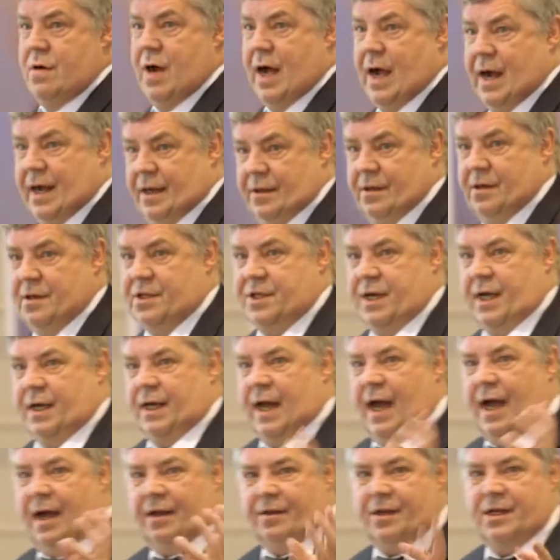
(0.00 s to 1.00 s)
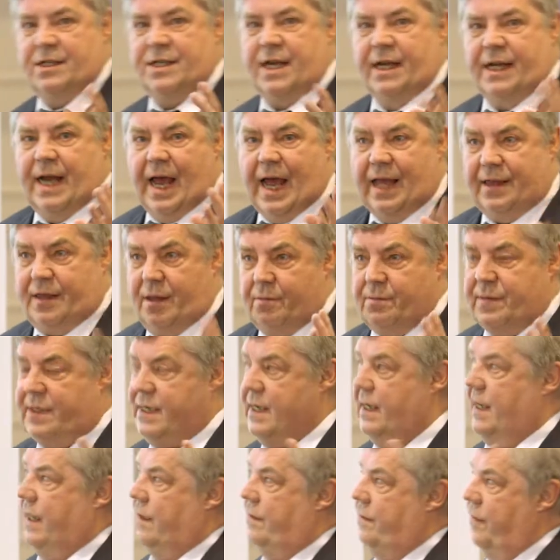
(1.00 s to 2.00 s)
hydrogen
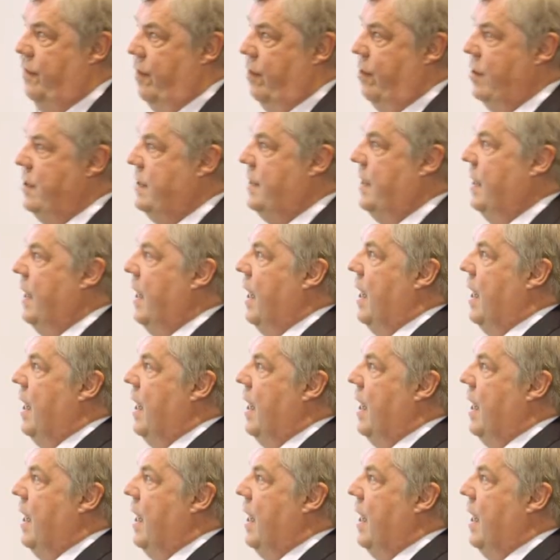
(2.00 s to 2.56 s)
atoms at first,